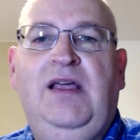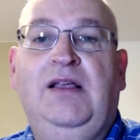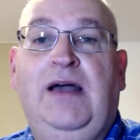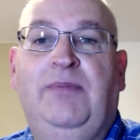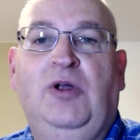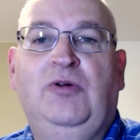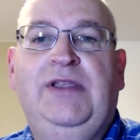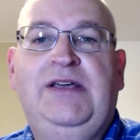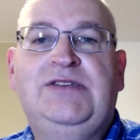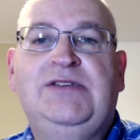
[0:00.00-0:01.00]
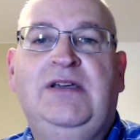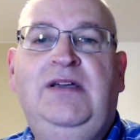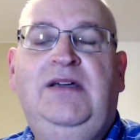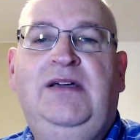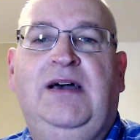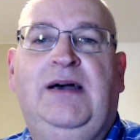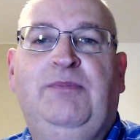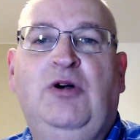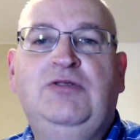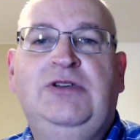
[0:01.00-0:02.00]
Upload this.
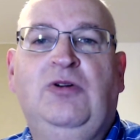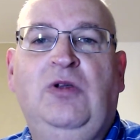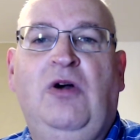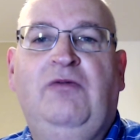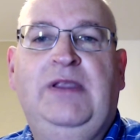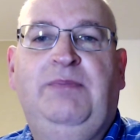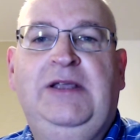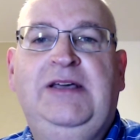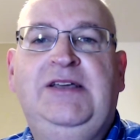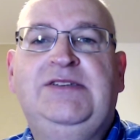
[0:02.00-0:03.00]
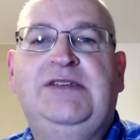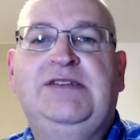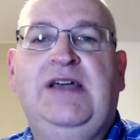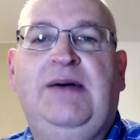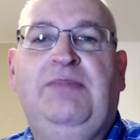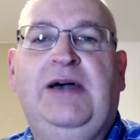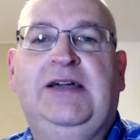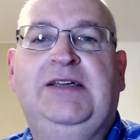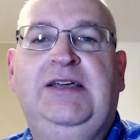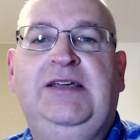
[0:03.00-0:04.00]
Post it all over the place, start
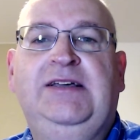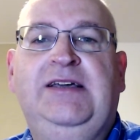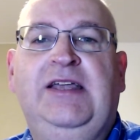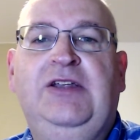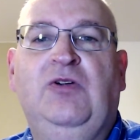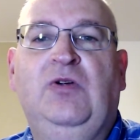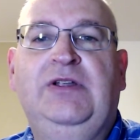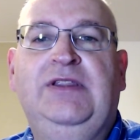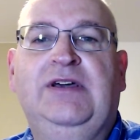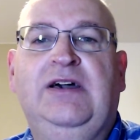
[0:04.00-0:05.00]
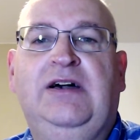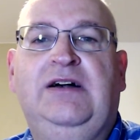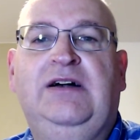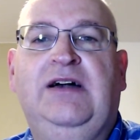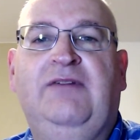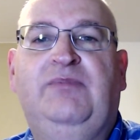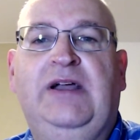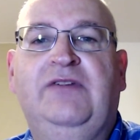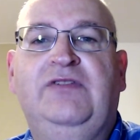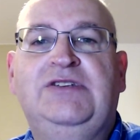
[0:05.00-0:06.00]
packing, get it all in the car, have
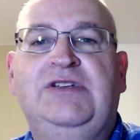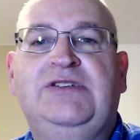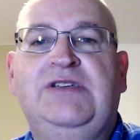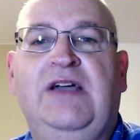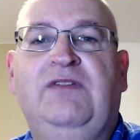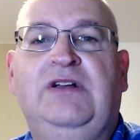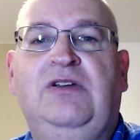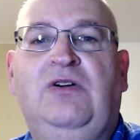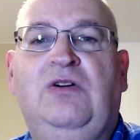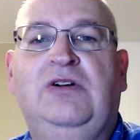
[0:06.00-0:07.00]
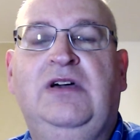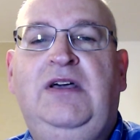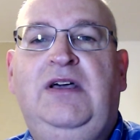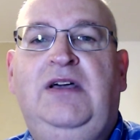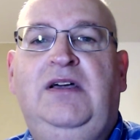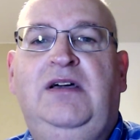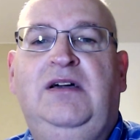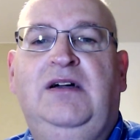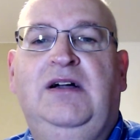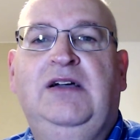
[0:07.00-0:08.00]
breakfast at 7 o'clock,
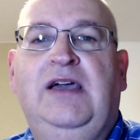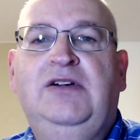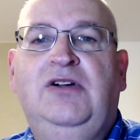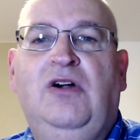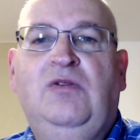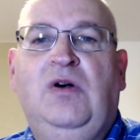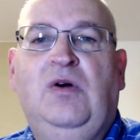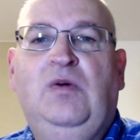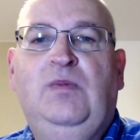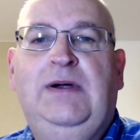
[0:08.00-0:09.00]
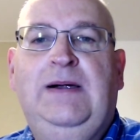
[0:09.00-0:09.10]
and then go home.